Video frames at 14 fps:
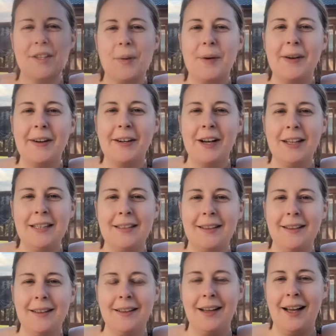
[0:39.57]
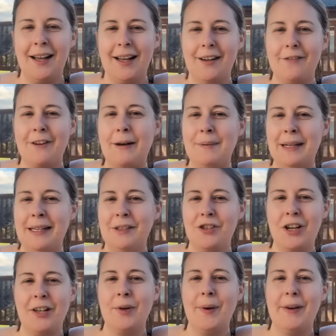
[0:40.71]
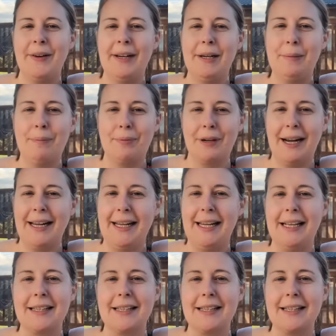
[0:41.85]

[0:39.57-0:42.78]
So we're on our little uh, family January break.